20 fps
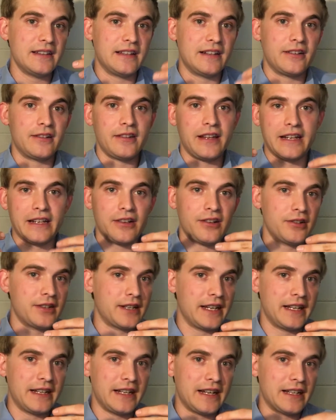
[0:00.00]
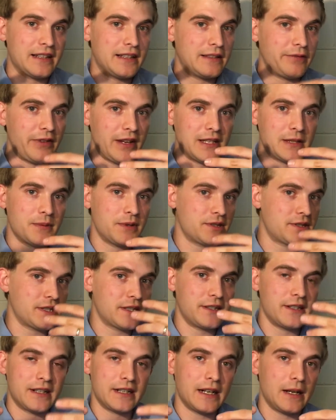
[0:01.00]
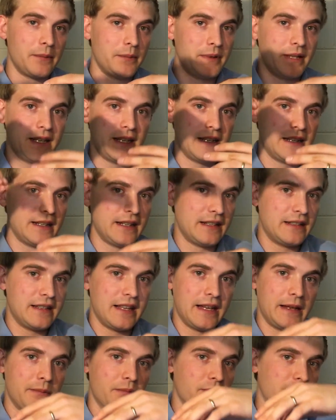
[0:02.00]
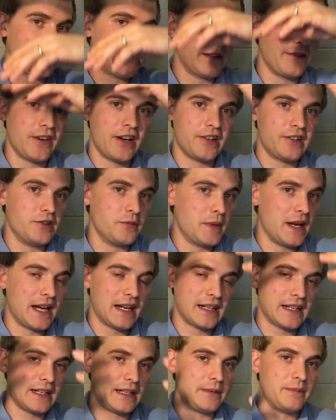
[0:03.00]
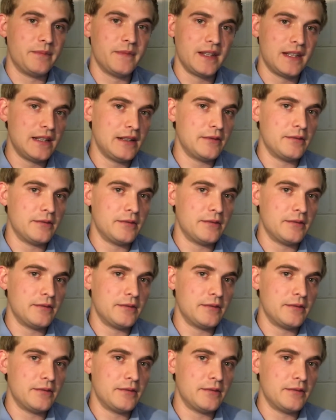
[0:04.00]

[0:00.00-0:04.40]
they're like, okay, yeah, this Facebook's a good company, and they bring the value back up.